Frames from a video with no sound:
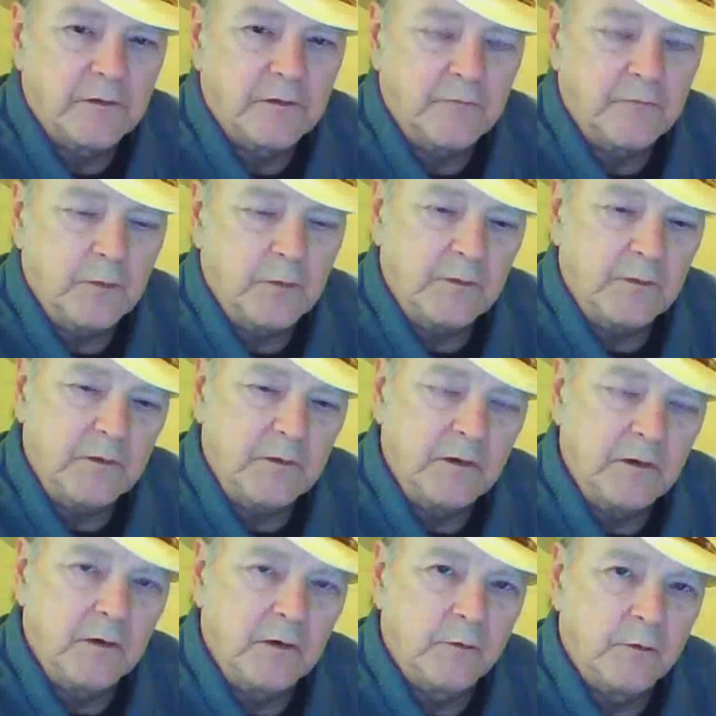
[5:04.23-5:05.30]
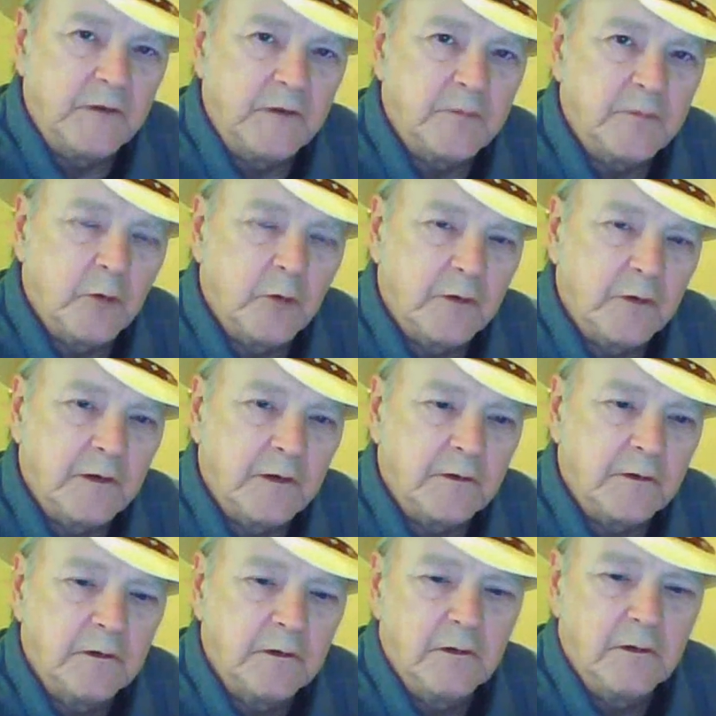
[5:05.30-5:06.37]
if you need to reach more than,
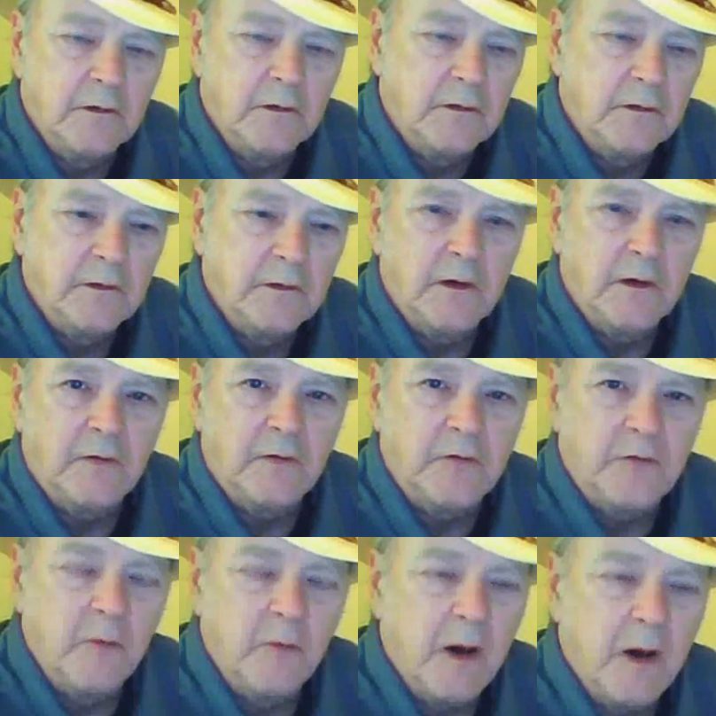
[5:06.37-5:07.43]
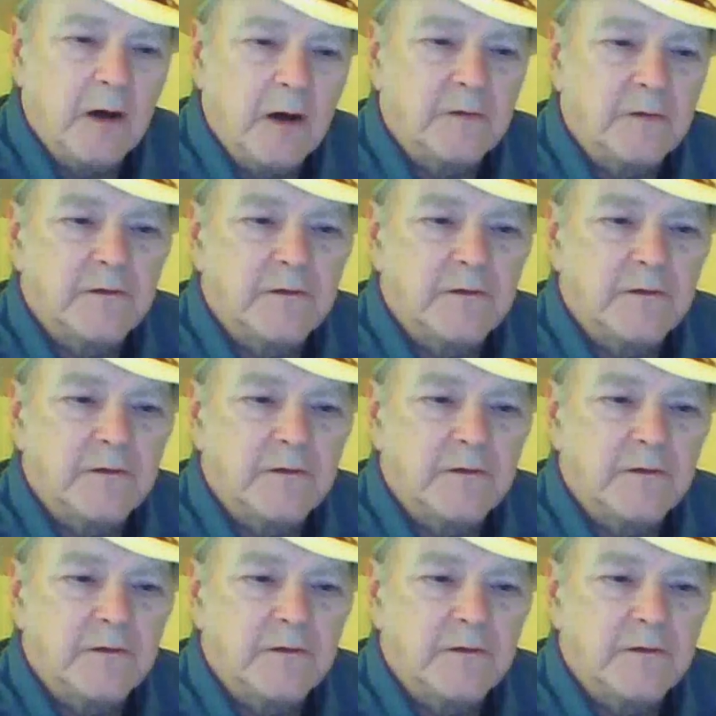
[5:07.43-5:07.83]
a few miles.